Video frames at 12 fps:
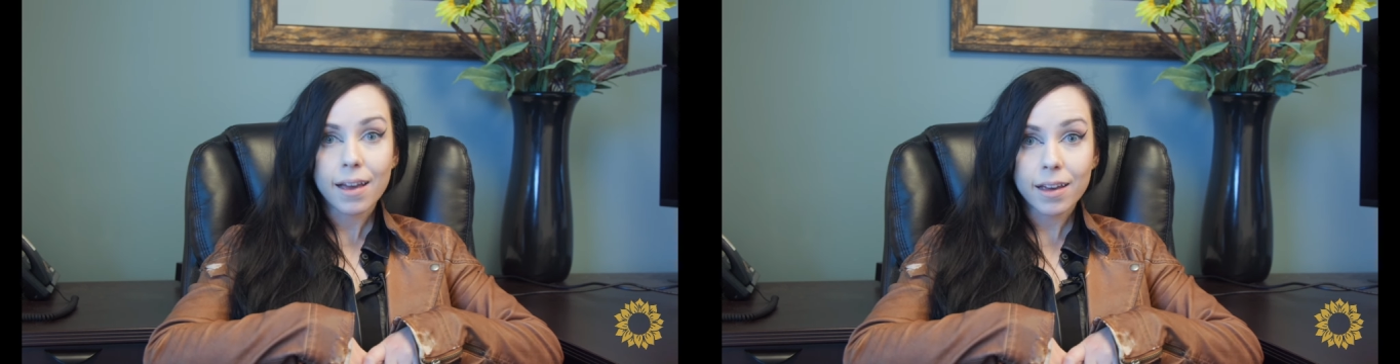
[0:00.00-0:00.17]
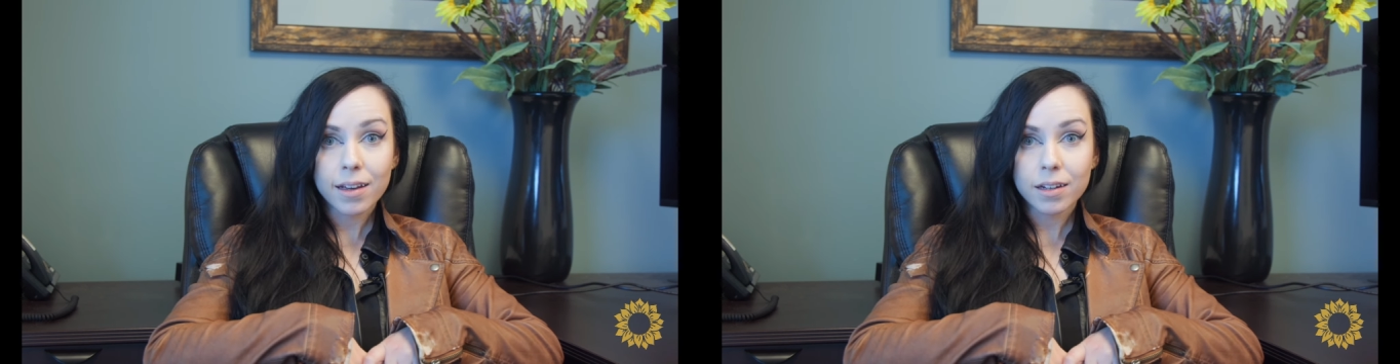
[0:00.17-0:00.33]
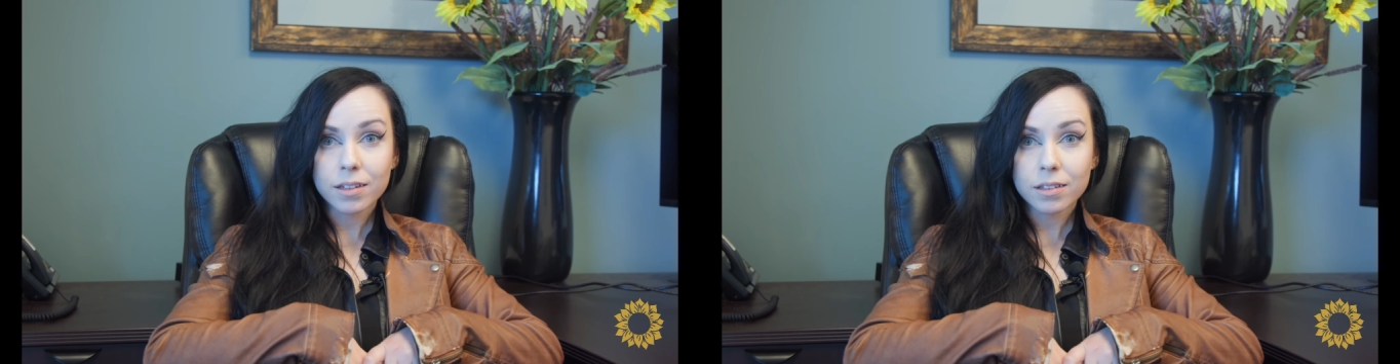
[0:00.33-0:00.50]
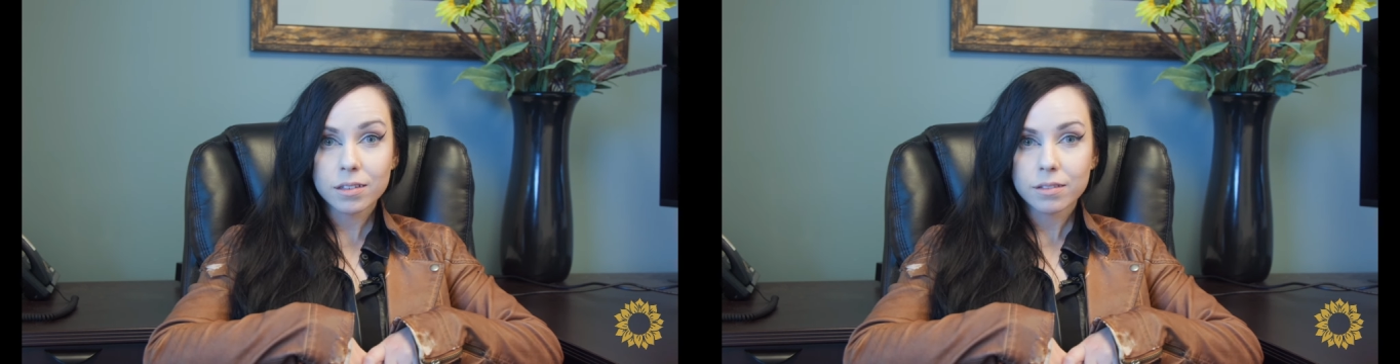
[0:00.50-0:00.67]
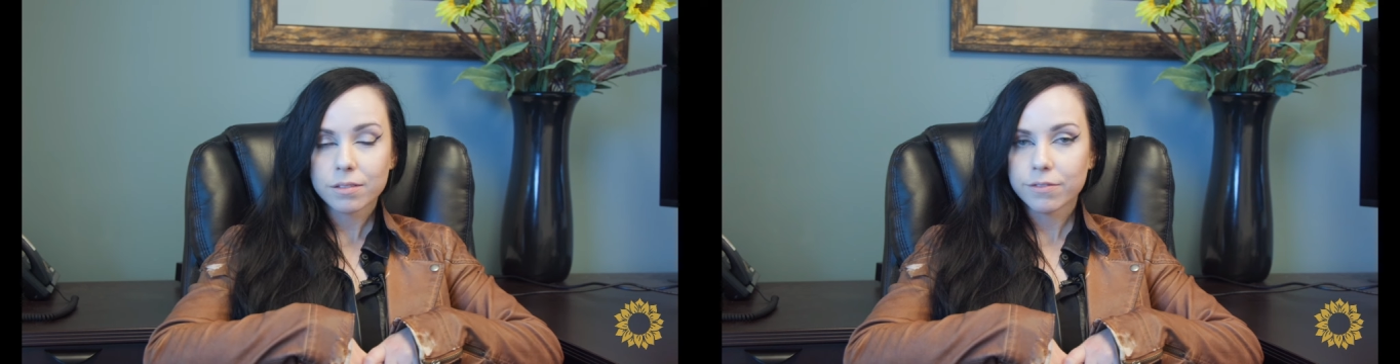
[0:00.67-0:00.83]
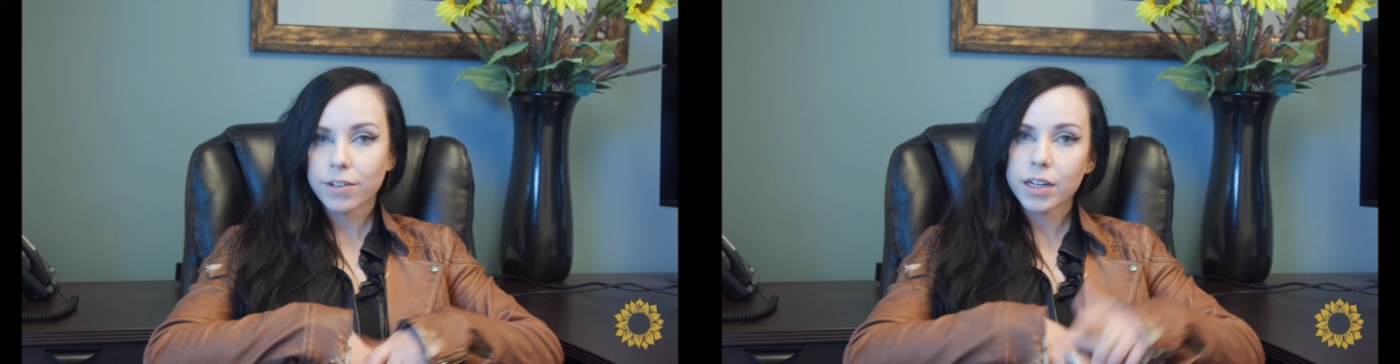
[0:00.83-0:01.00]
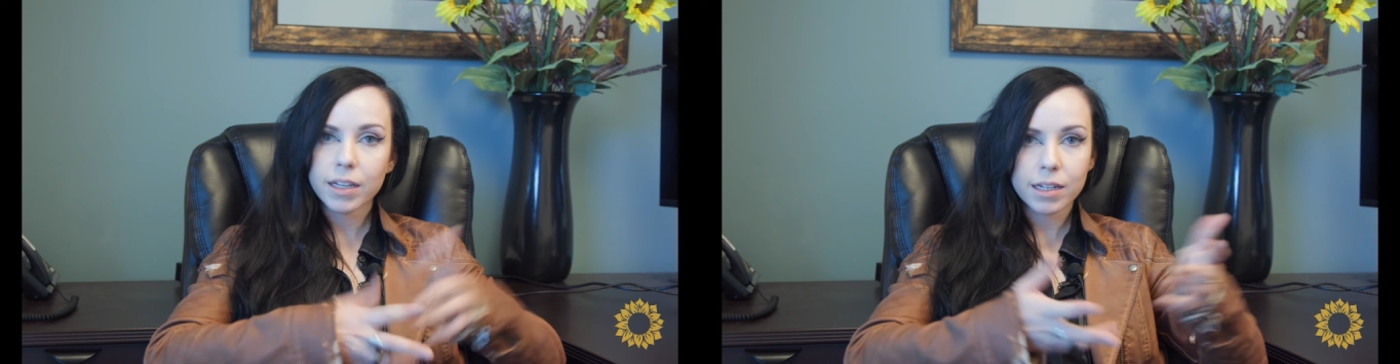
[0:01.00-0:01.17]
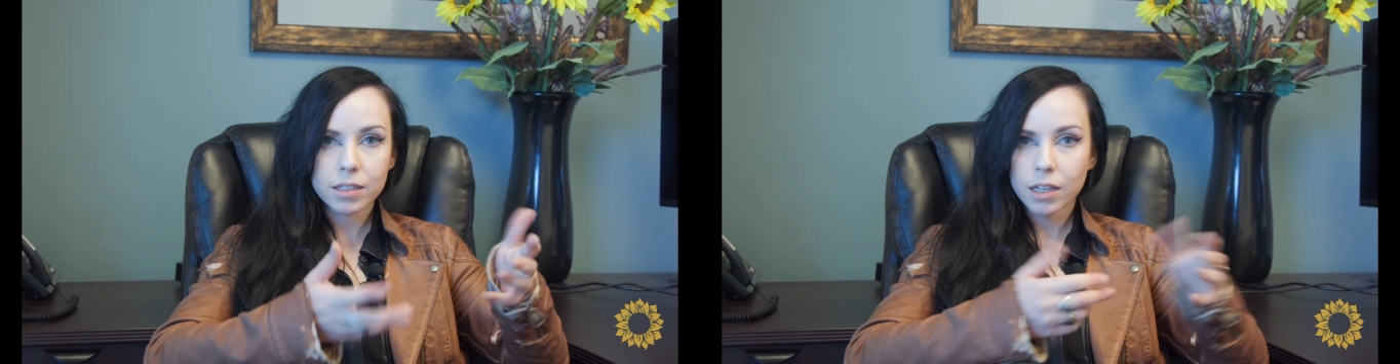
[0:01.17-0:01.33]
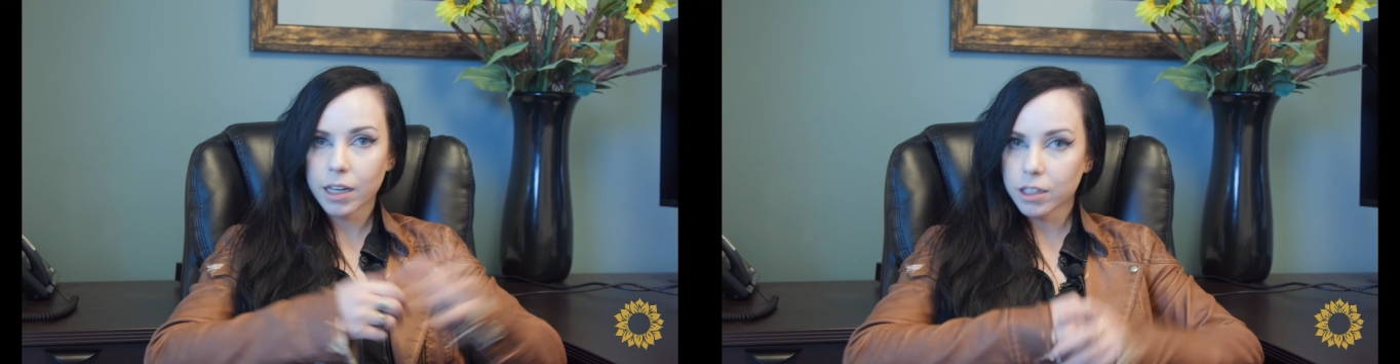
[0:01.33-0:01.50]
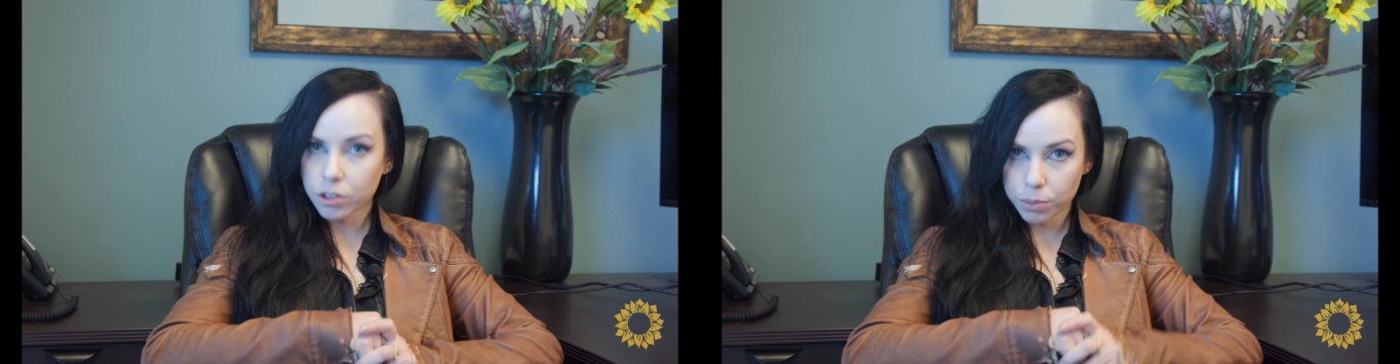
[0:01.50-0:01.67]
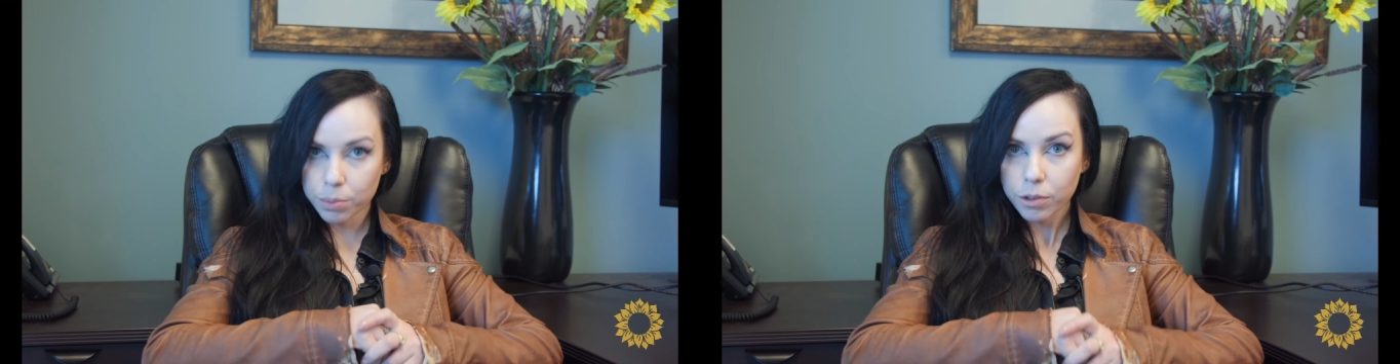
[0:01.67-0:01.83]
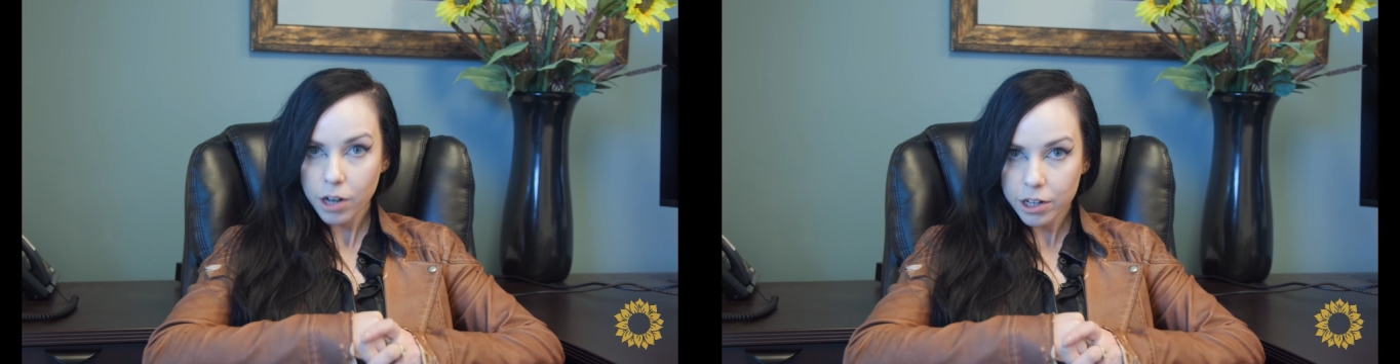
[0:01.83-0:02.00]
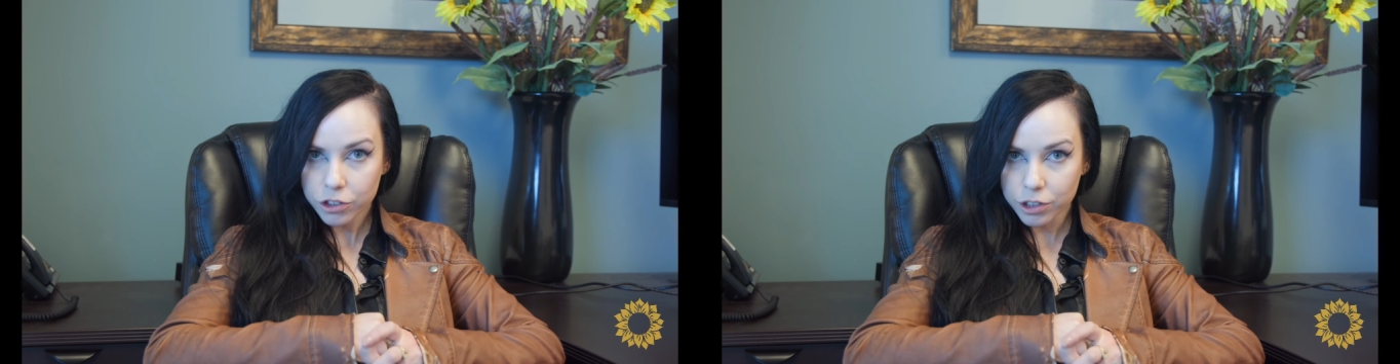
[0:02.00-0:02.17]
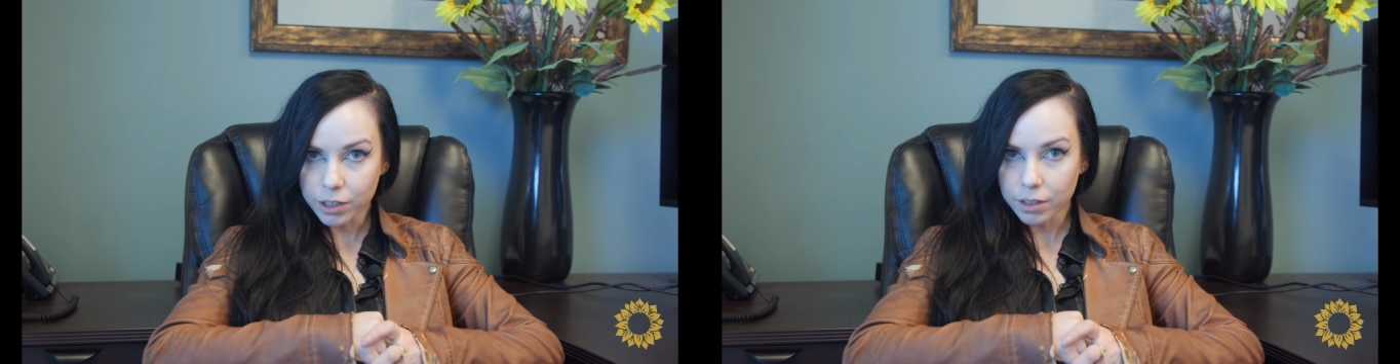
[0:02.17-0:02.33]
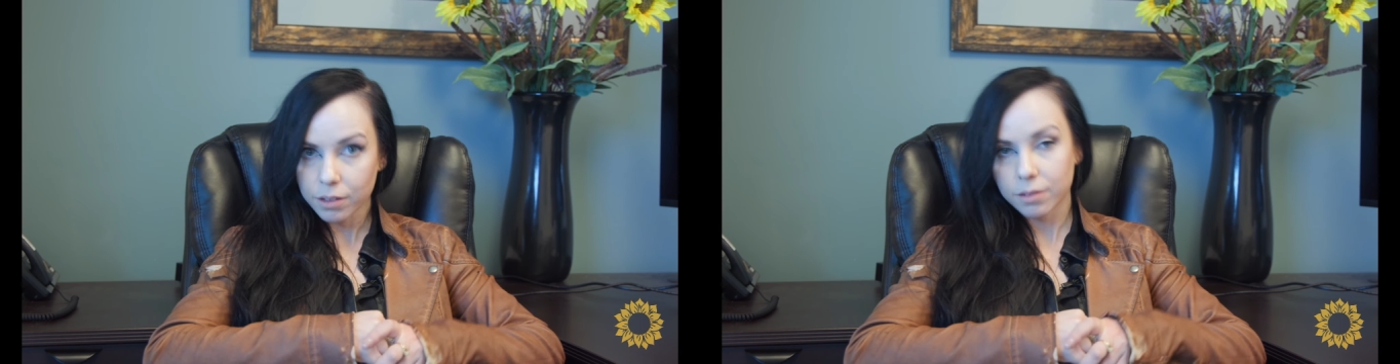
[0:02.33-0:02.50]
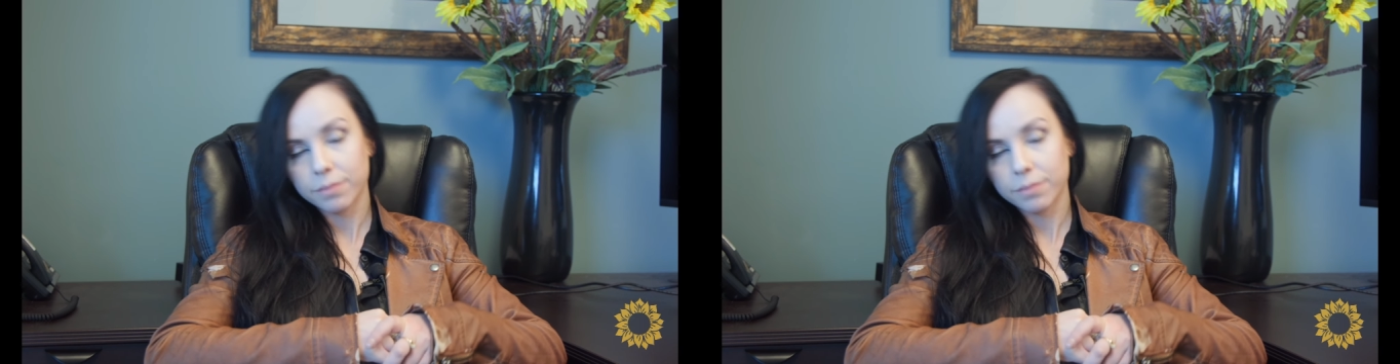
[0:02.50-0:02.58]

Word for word: and fight against cancer progression.